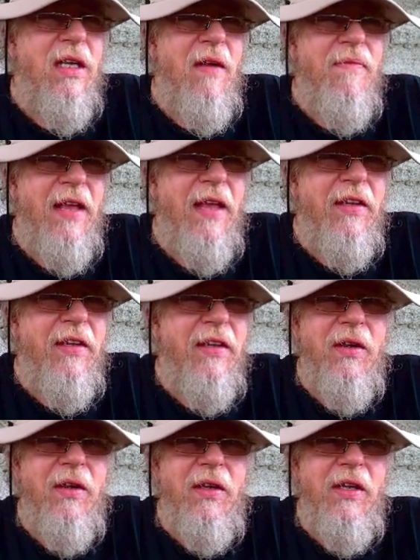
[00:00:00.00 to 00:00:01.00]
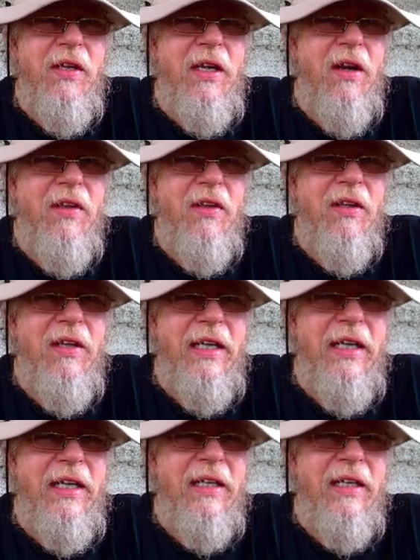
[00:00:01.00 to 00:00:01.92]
And then you go to click on the link.